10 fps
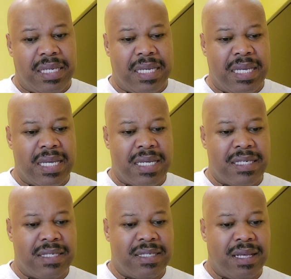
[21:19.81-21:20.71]

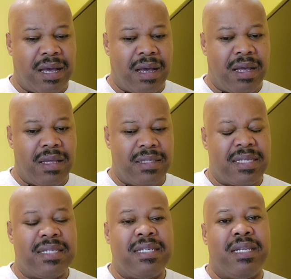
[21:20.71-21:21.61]
is the
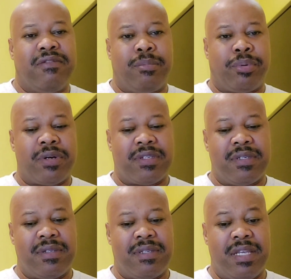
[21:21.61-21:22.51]
seat of a
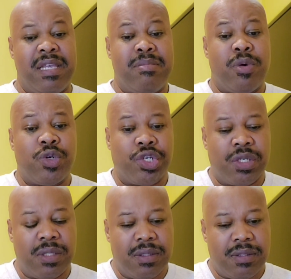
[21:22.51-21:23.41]
person's
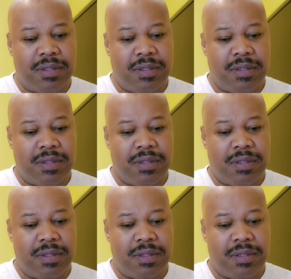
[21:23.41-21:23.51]
emotion